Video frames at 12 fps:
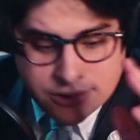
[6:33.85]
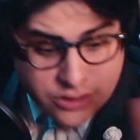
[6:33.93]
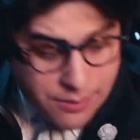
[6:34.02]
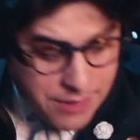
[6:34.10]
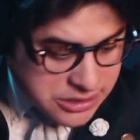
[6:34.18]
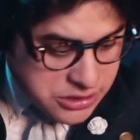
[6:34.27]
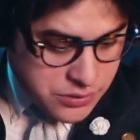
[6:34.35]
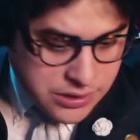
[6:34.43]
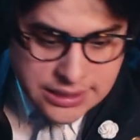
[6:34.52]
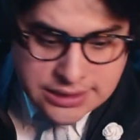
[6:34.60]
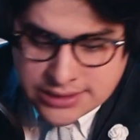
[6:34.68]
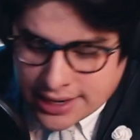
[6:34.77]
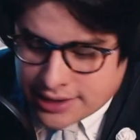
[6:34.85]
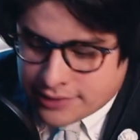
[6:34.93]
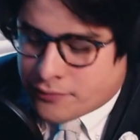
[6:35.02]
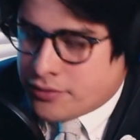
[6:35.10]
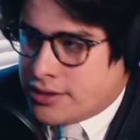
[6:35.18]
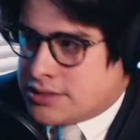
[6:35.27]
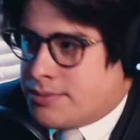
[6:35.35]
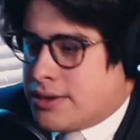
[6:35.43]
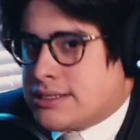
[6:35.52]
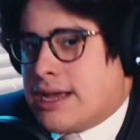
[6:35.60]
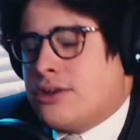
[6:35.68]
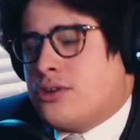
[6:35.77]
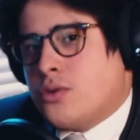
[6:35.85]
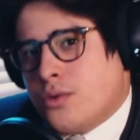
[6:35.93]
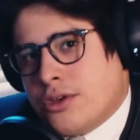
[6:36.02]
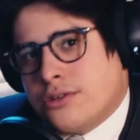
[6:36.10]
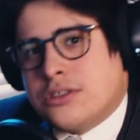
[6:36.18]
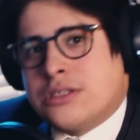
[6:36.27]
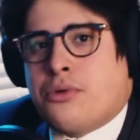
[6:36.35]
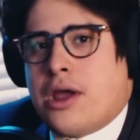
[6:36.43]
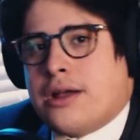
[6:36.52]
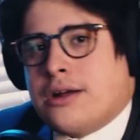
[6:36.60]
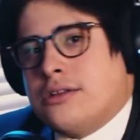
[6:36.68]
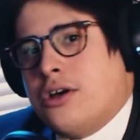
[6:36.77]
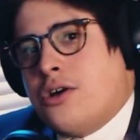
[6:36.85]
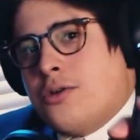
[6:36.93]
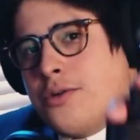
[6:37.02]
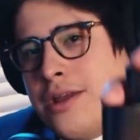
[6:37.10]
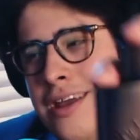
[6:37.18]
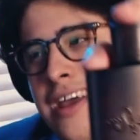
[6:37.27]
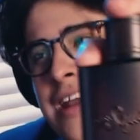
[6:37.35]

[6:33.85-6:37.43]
So I'm actually really excited for this because I do use spray cologne,